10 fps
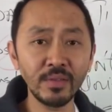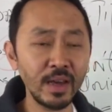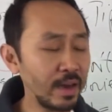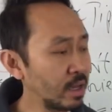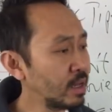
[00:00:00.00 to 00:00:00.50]

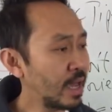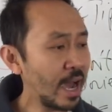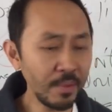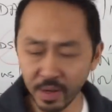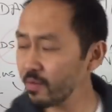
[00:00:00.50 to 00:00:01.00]
Now,
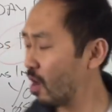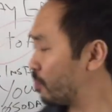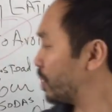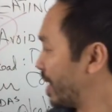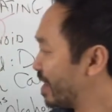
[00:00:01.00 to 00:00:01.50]
how many of y'all
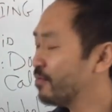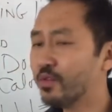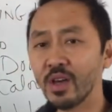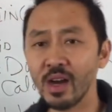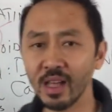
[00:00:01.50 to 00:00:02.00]
plan
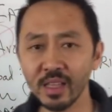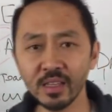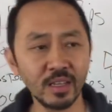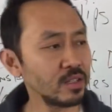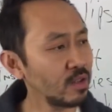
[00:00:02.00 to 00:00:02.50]
for the
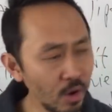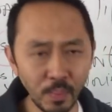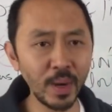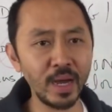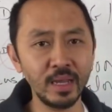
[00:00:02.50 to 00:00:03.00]
holidays?
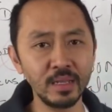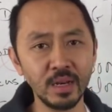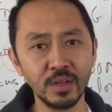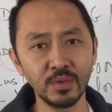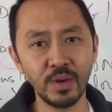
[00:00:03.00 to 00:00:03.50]
Nobody
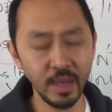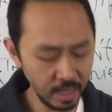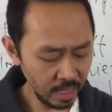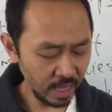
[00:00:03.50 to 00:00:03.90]
does, right?